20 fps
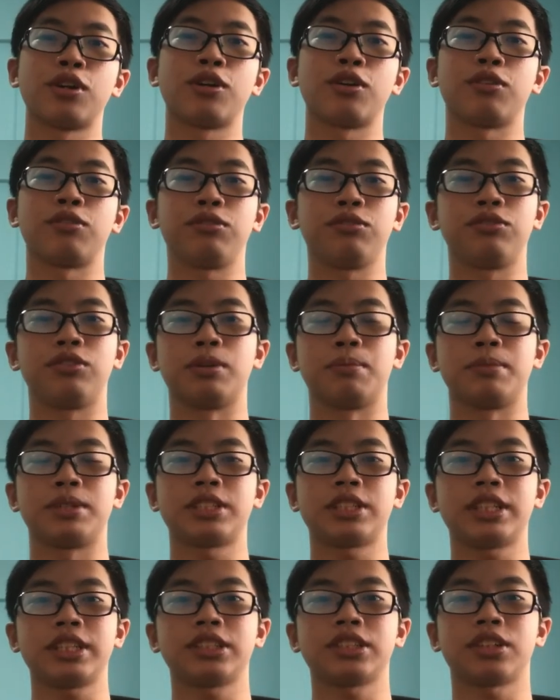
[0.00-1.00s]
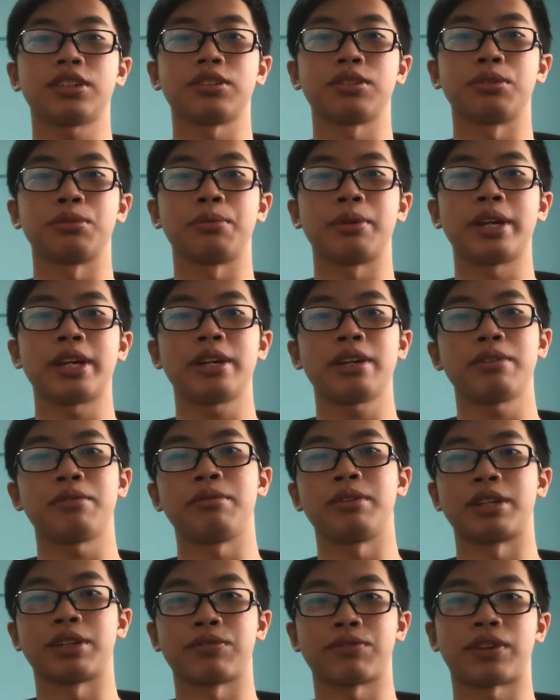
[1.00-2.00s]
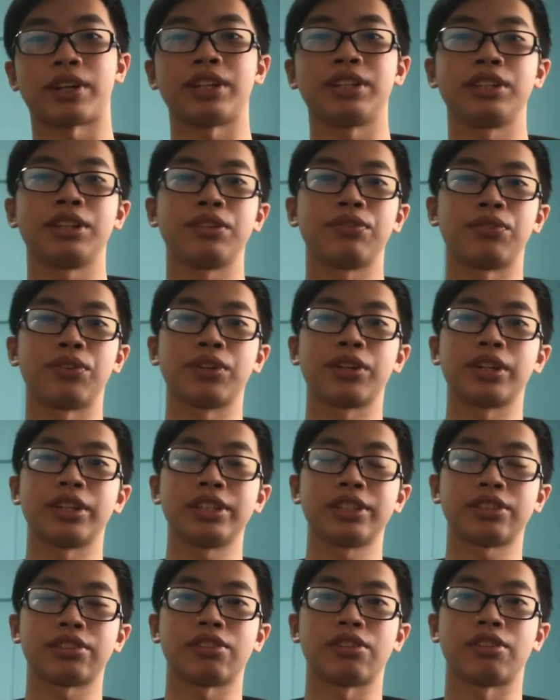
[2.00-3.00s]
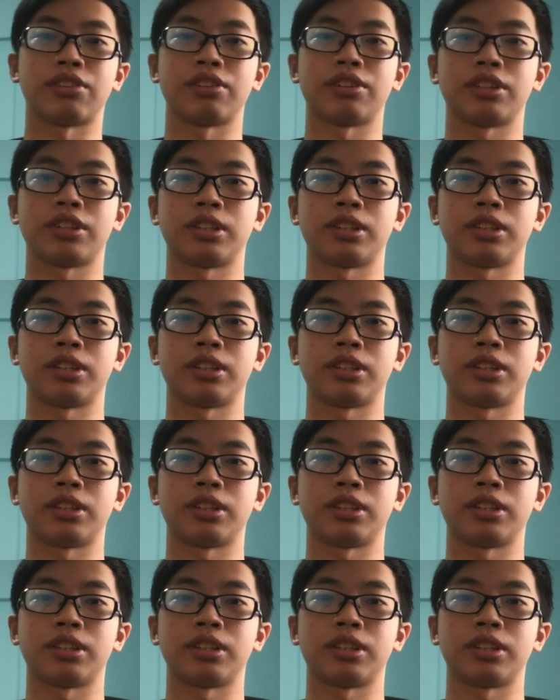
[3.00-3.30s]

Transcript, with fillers: with the mistakes out of the way, we can finally focus on the